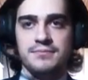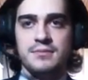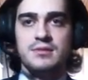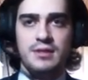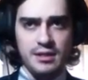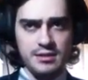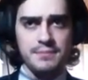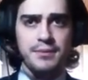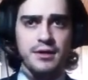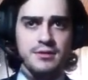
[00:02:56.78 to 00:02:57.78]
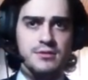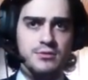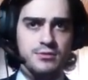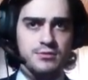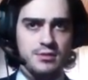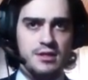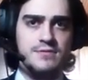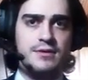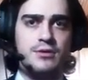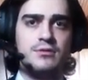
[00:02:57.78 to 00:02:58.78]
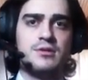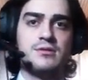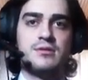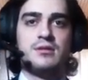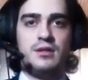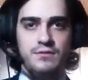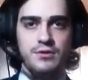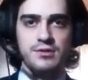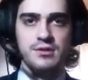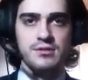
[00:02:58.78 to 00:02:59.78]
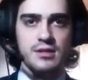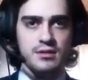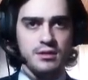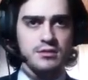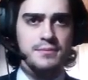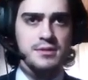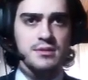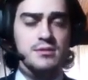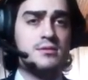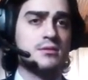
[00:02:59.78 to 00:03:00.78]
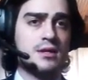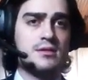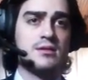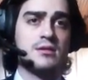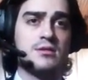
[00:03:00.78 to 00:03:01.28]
Trading partners could transfer orders, invoices, and other business transactions